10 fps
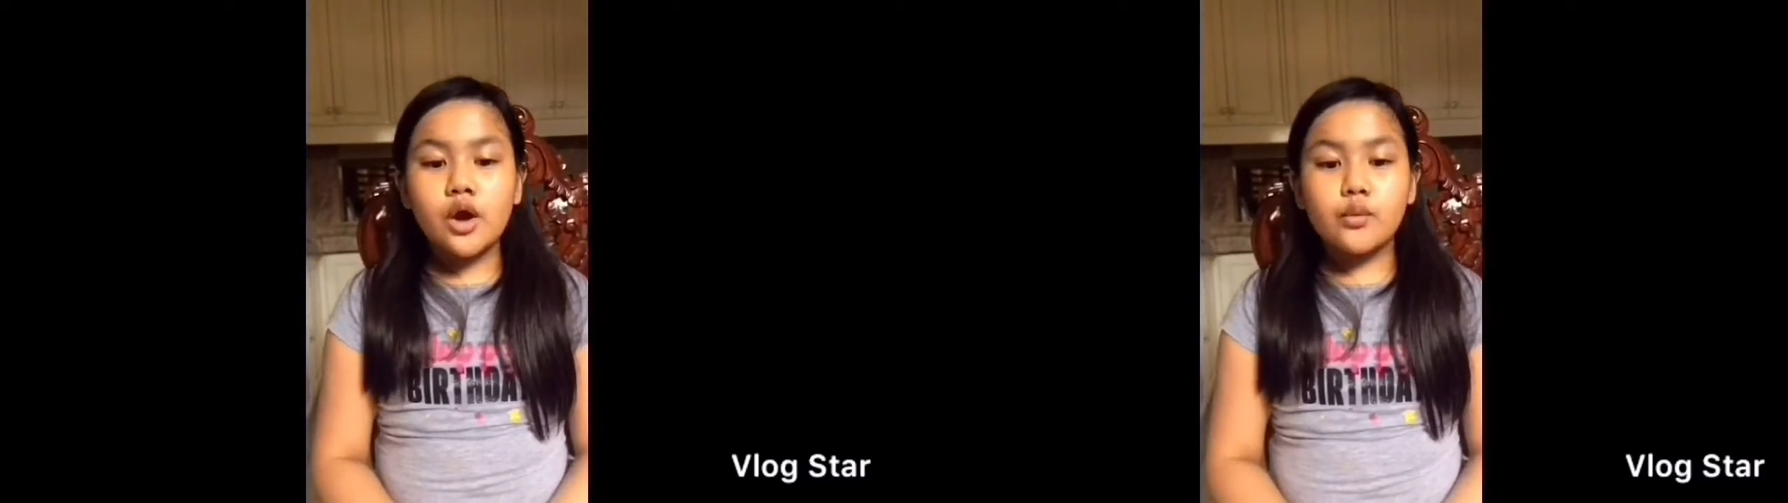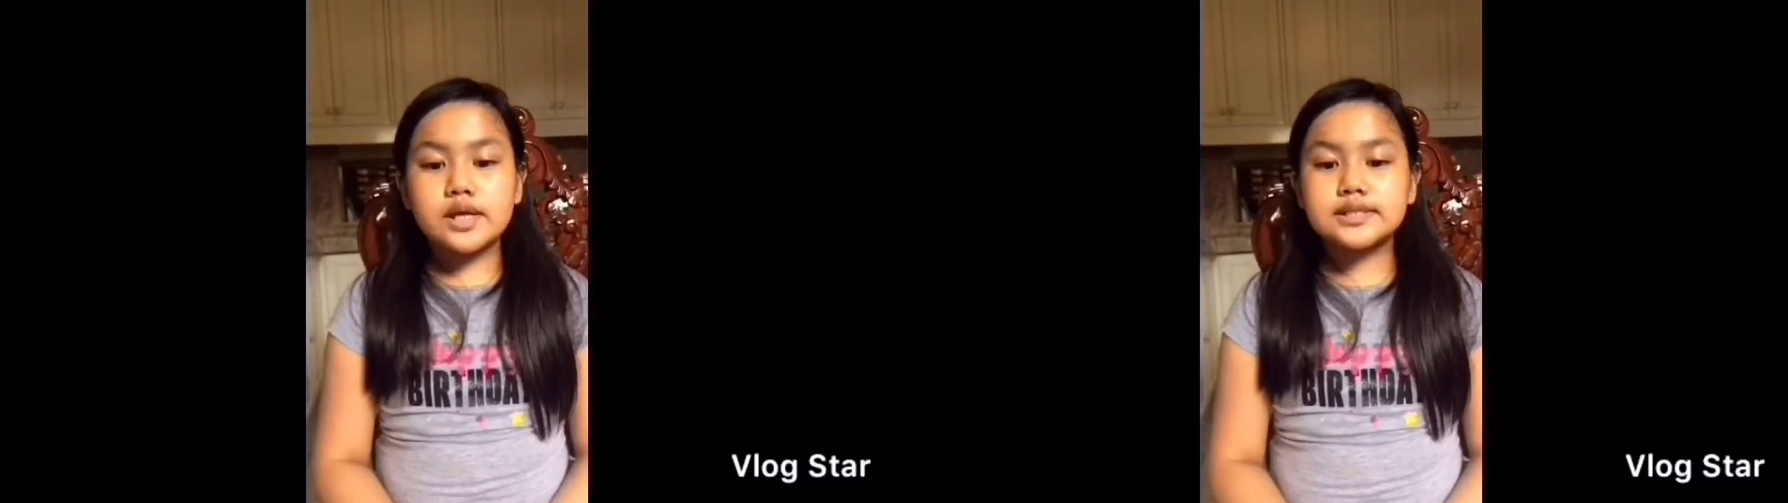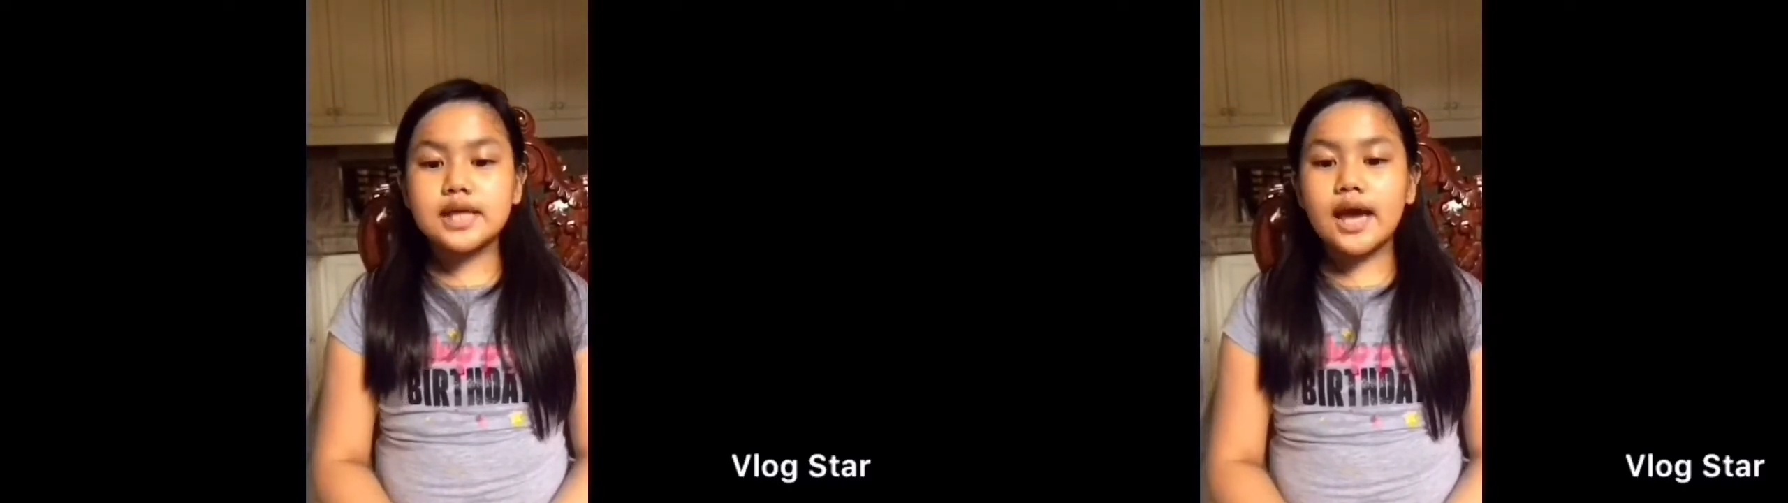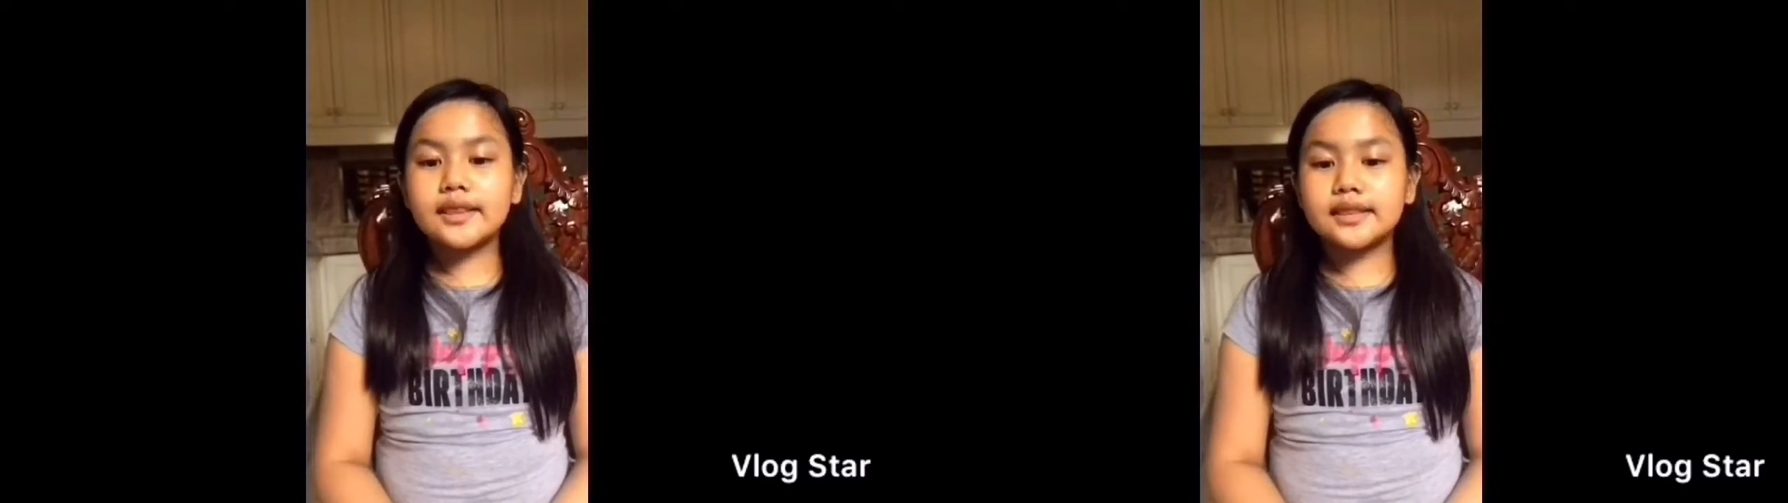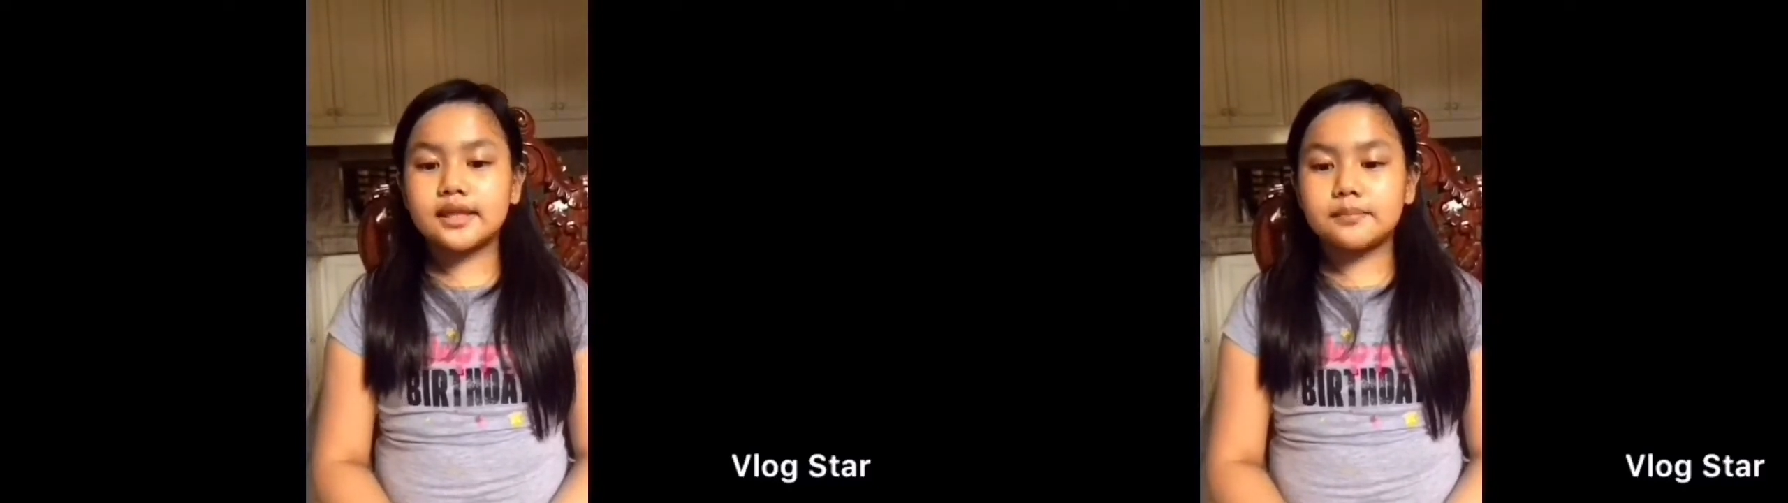
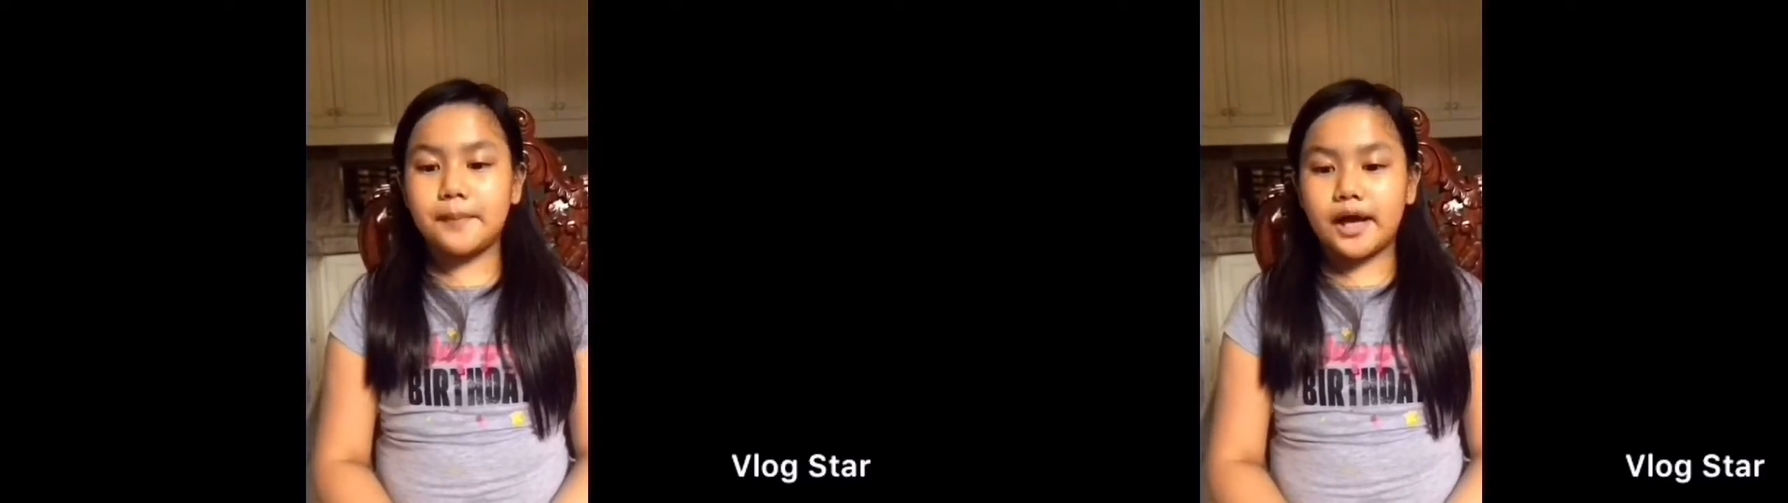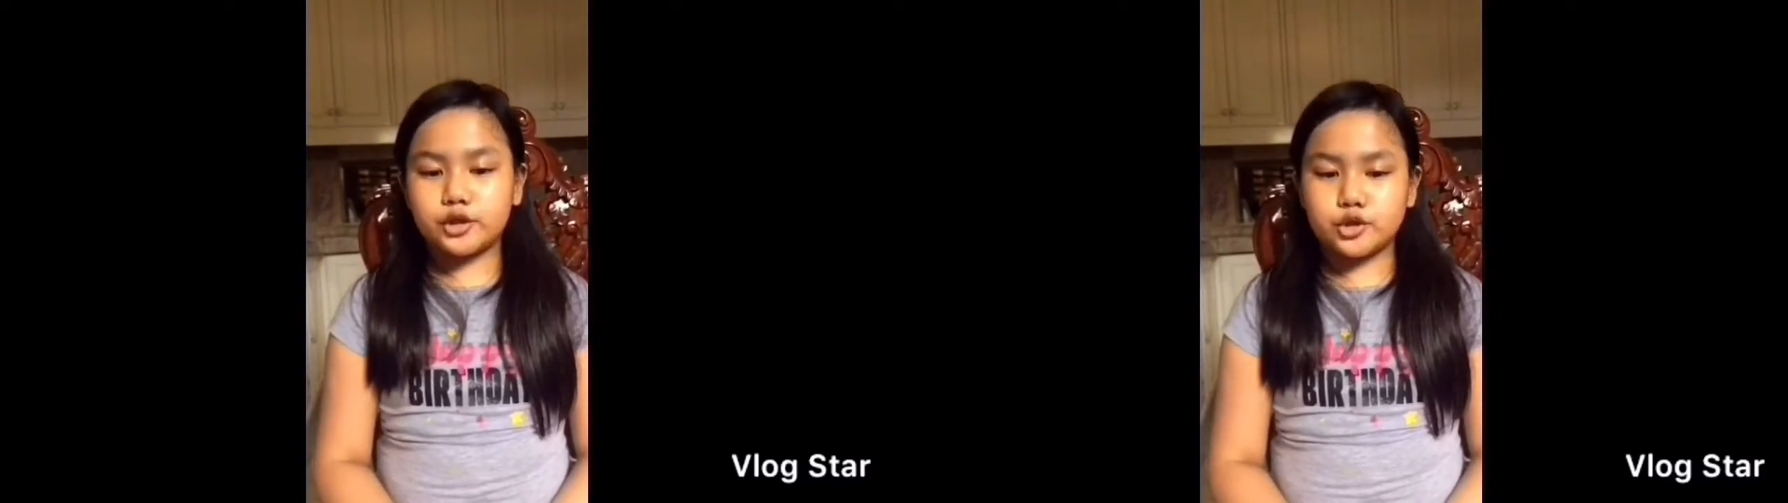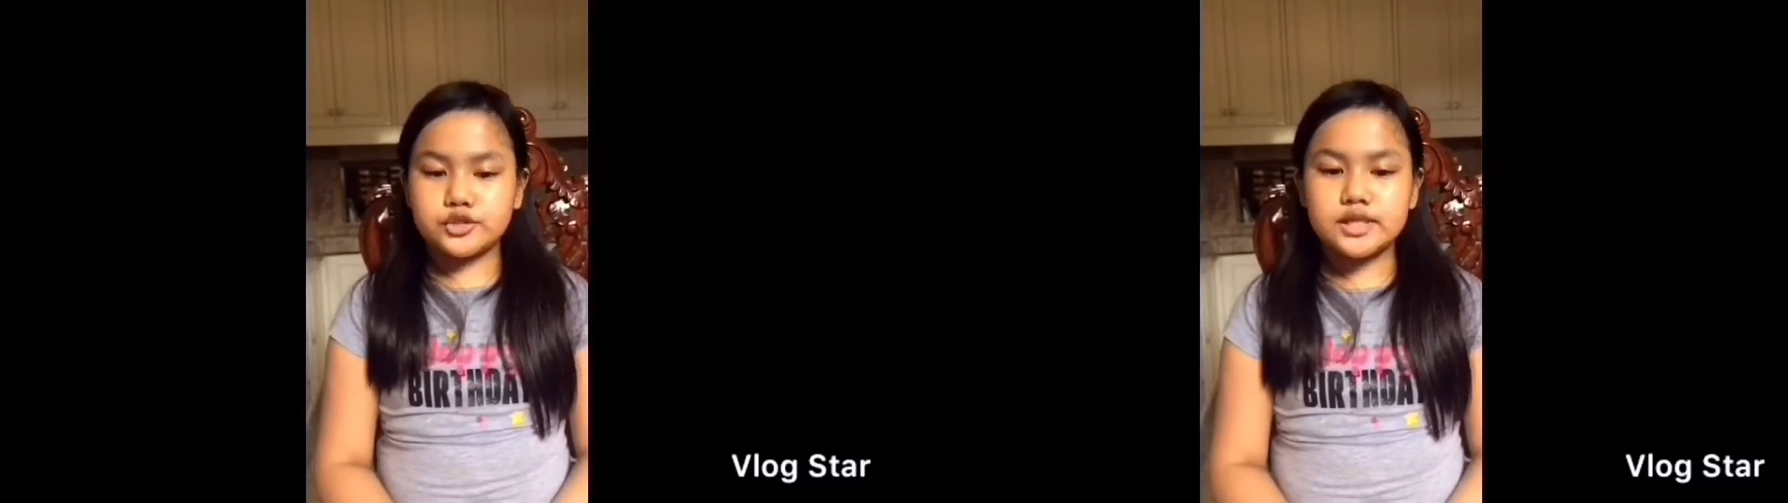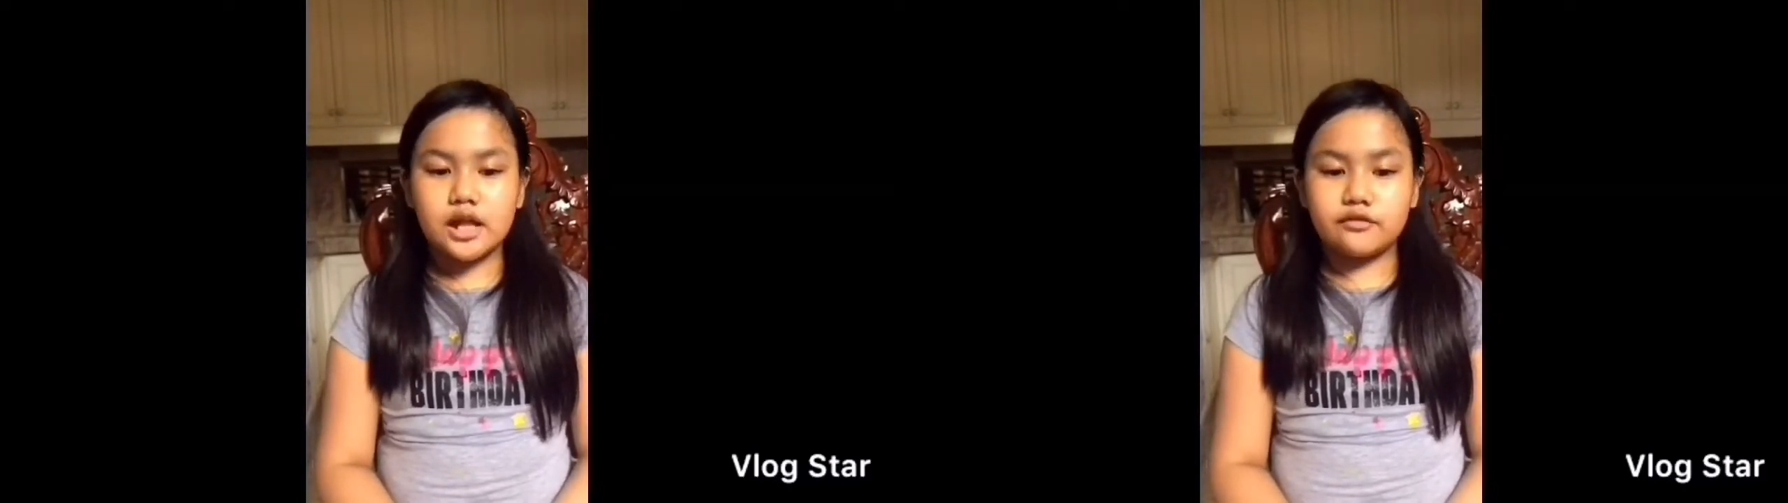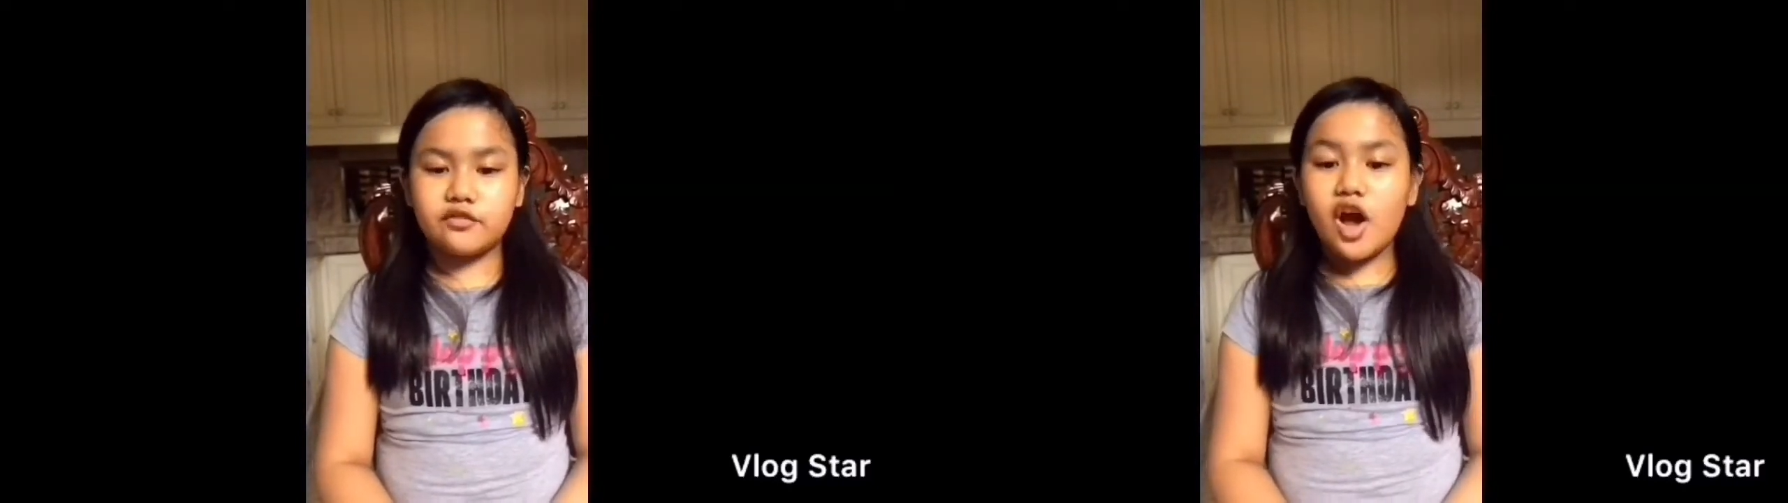recite it by yourself.